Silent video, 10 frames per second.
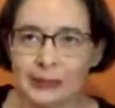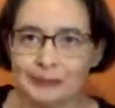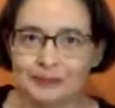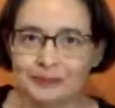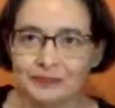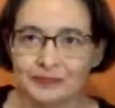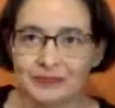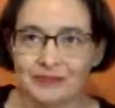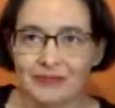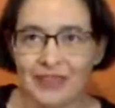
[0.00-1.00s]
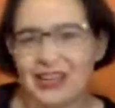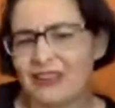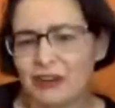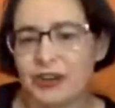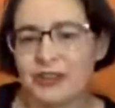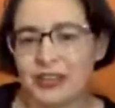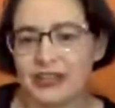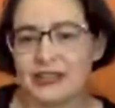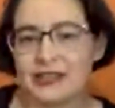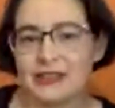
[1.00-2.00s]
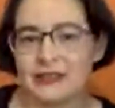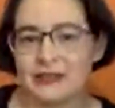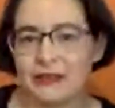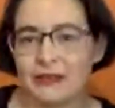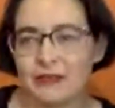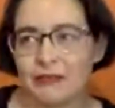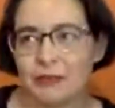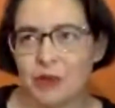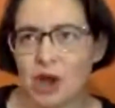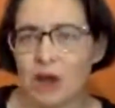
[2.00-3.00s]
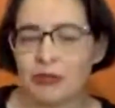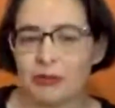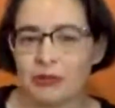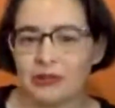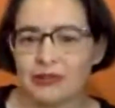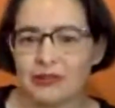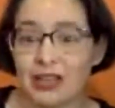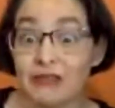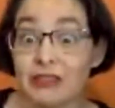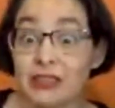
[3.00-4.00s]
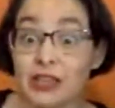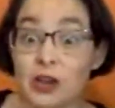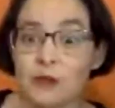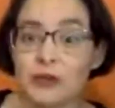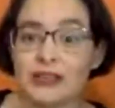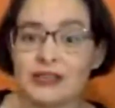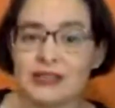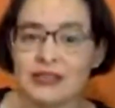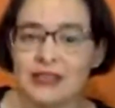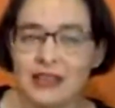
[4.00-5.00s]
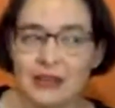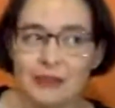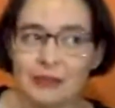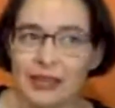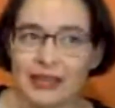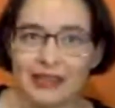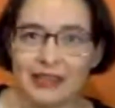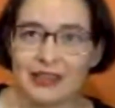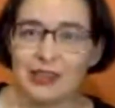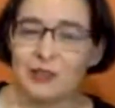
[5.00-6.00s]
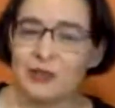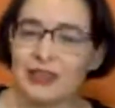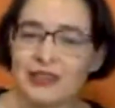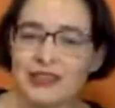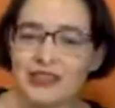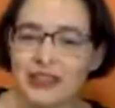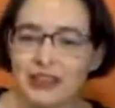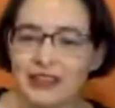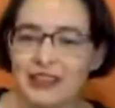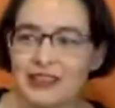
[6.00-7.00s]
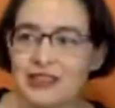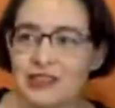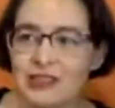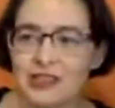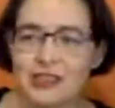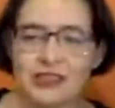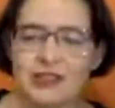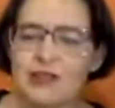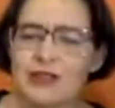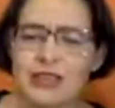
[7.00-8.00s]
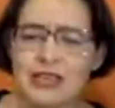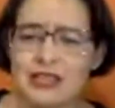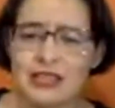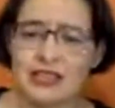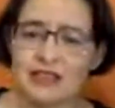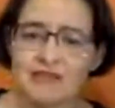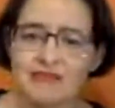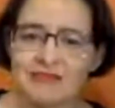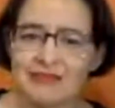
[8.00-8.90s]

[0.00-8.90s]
And I've heard that it's comparable. I really hope it is. But Adobe Illustrator, it's just so easy.